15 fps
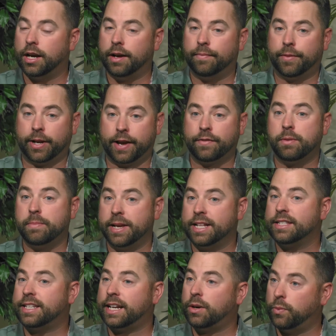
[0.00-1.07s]
They have a men's
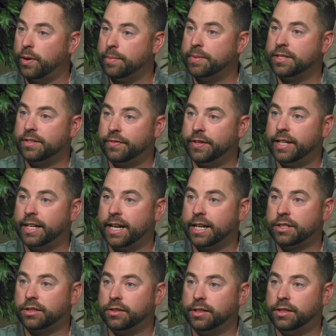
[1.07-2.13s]
and a women's event
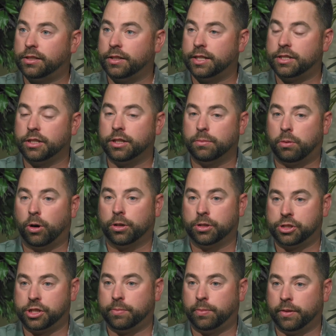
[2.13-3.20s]
actually, so that's a good
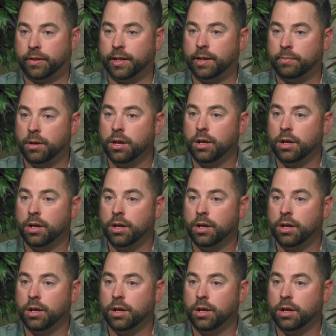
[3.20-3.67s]
partnership with them.